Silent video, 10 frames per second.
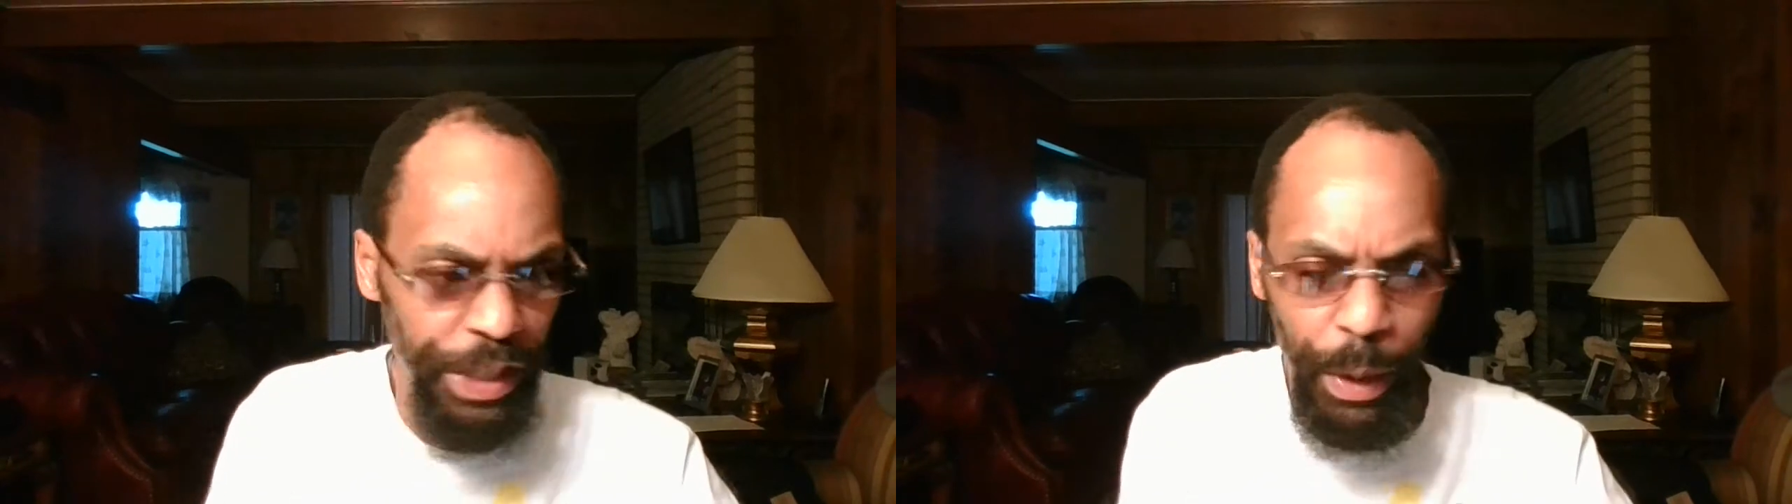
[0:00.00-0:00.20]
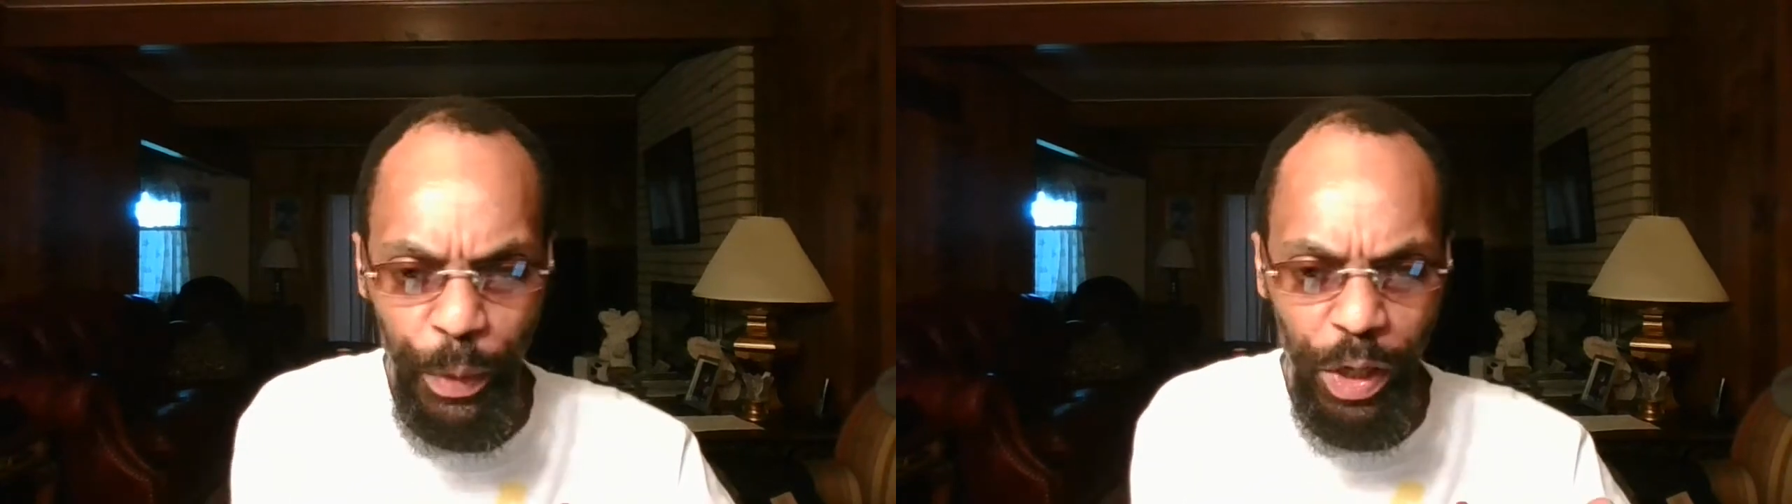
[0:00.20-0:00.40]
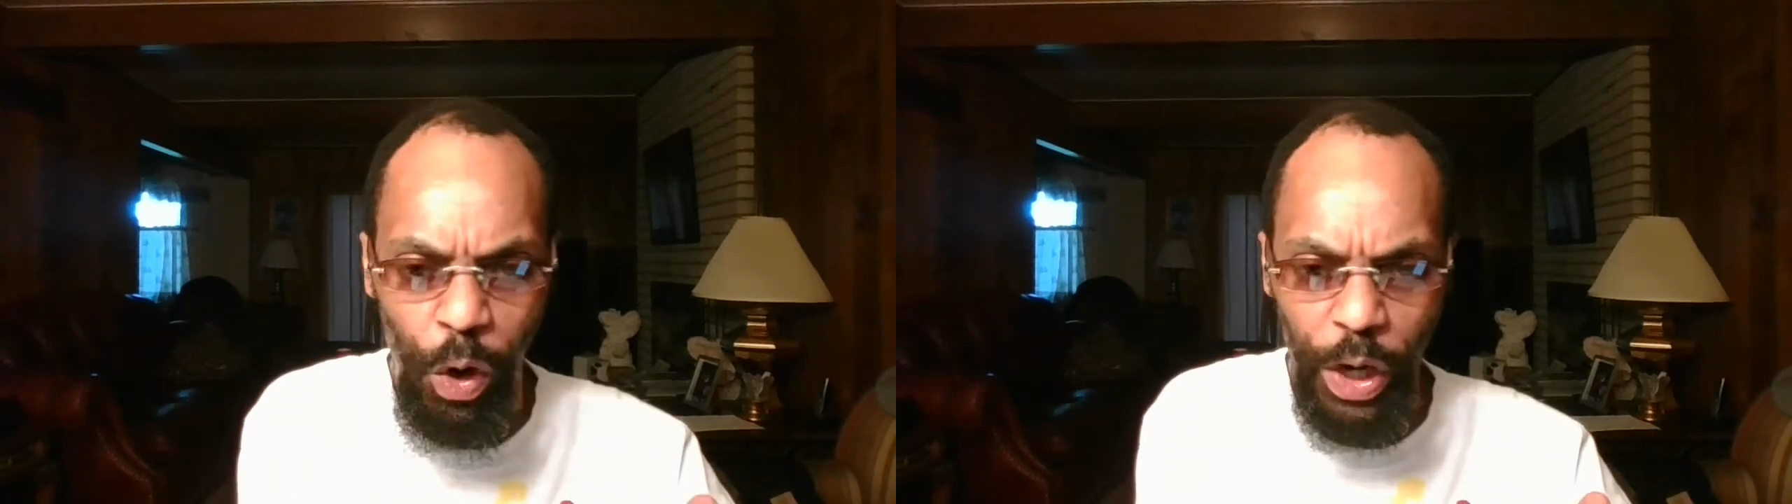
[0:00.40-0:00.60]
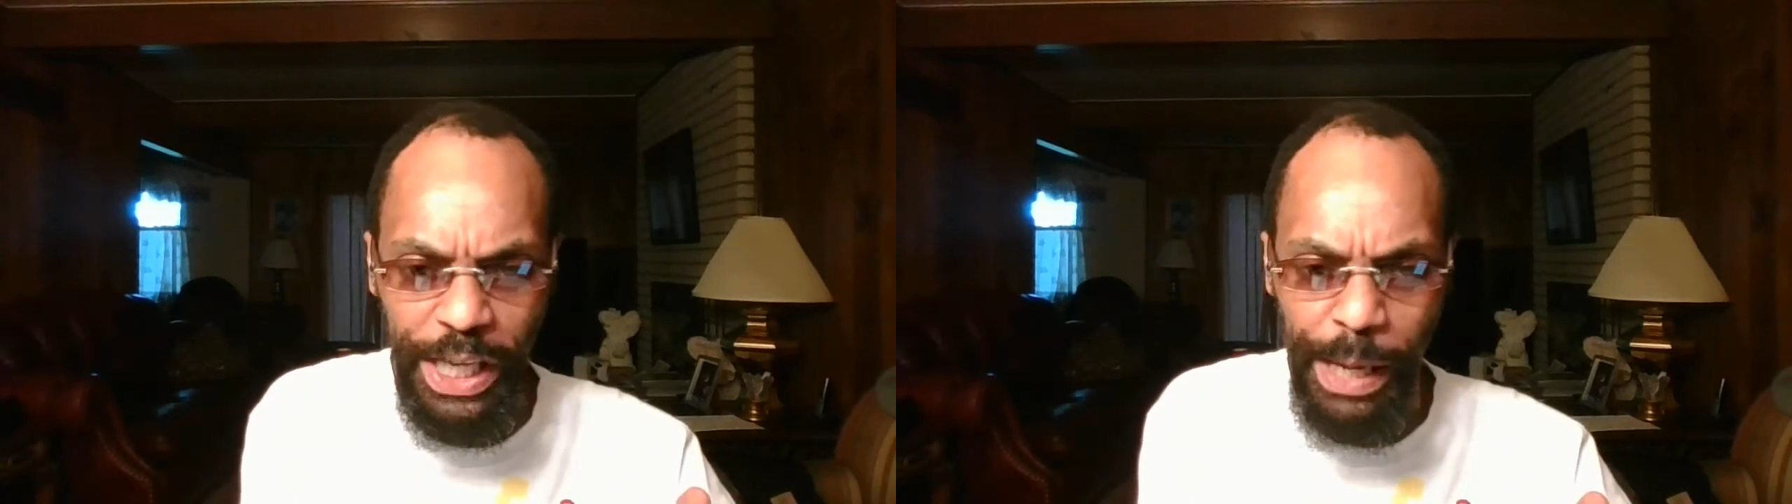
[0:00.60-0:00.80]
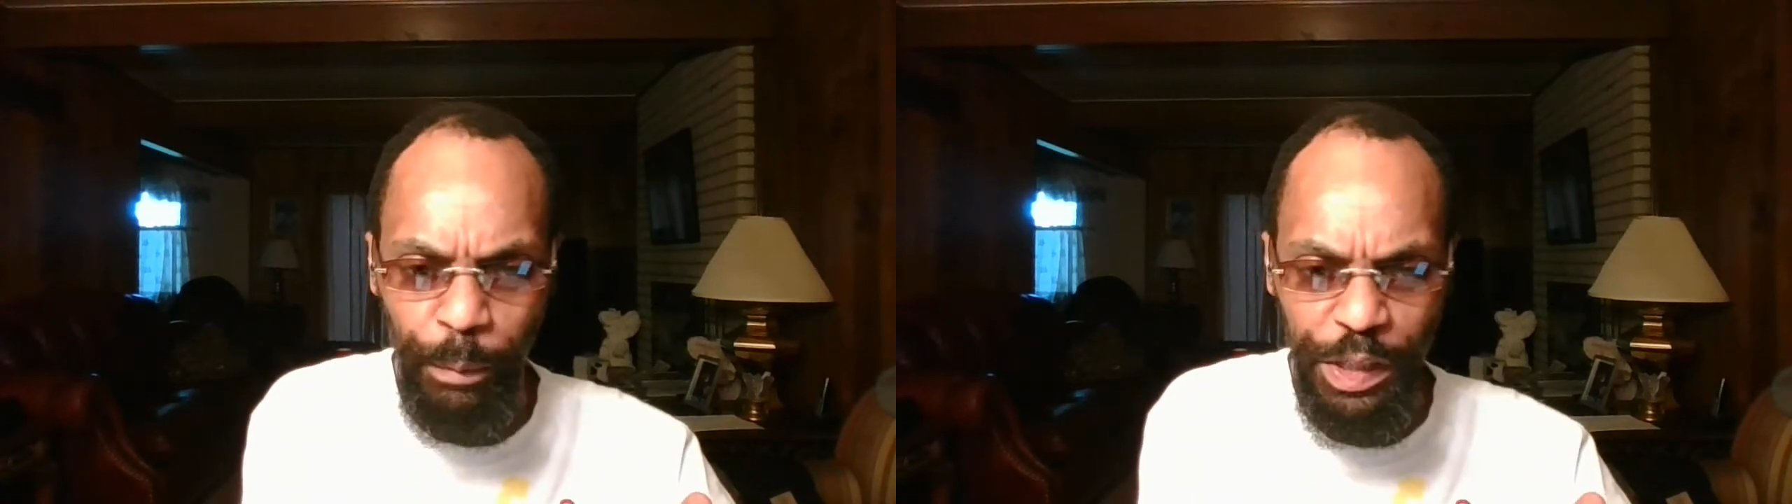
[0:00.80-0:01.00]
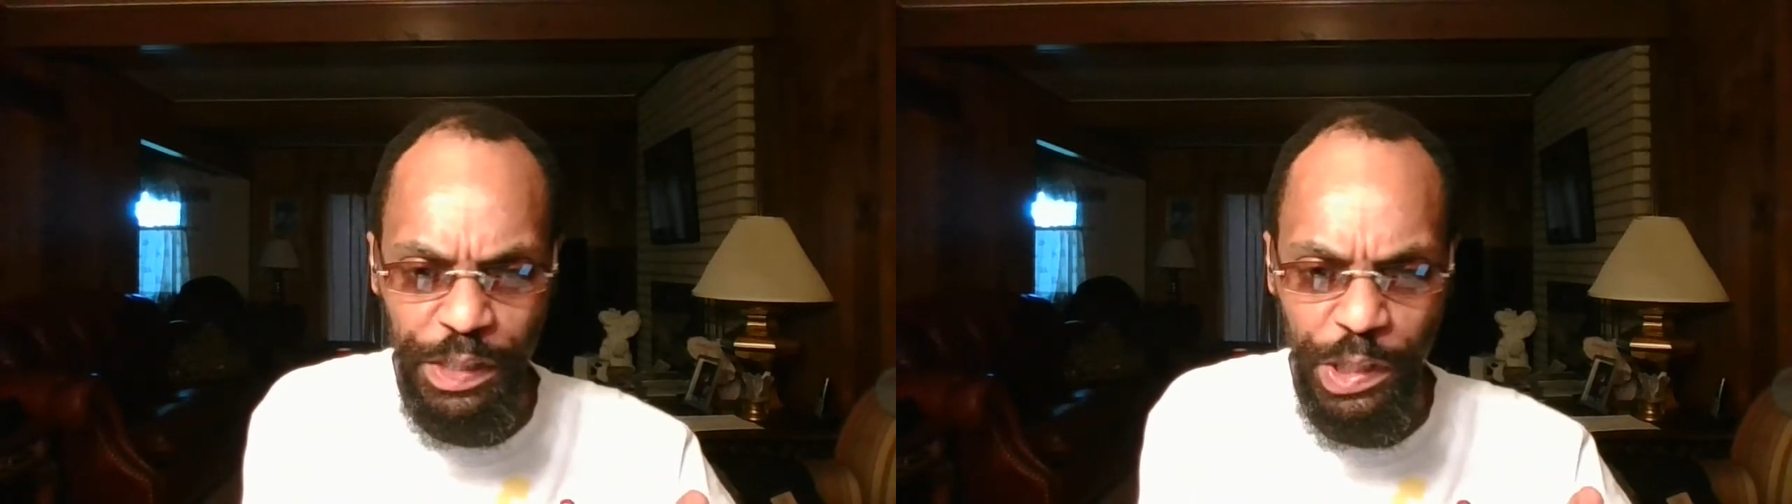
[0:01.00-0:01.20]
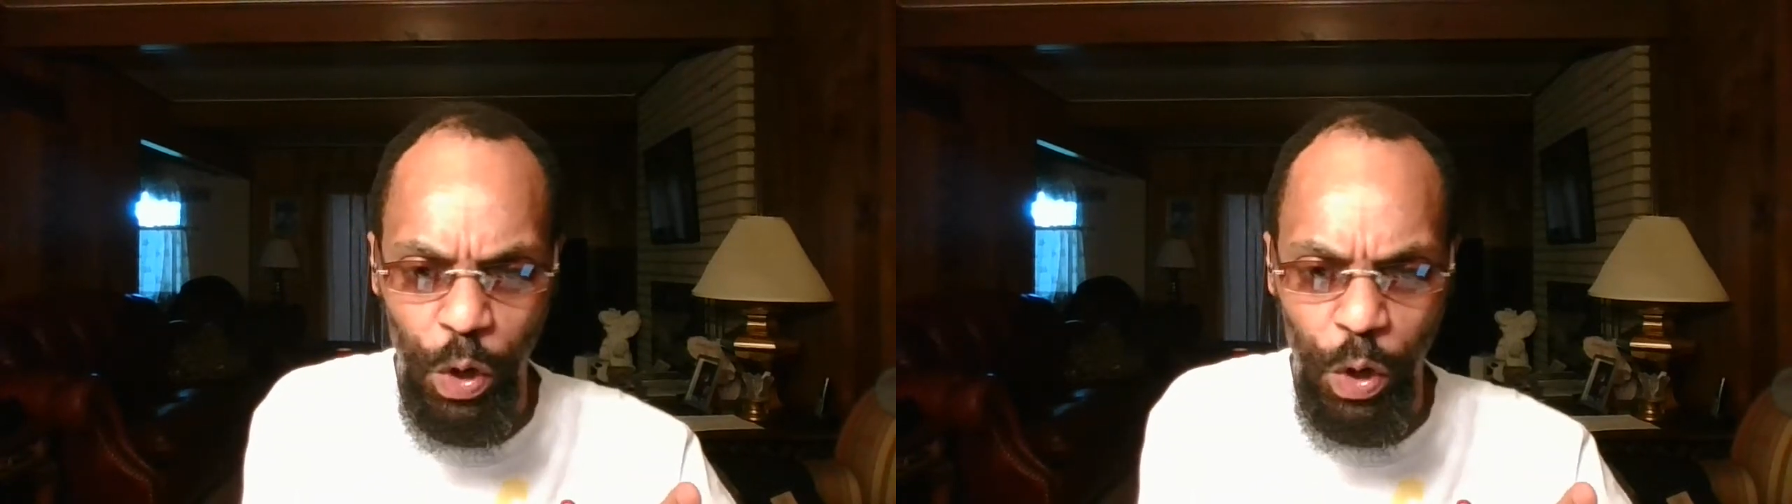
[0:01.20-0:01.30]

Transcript: there we go again with this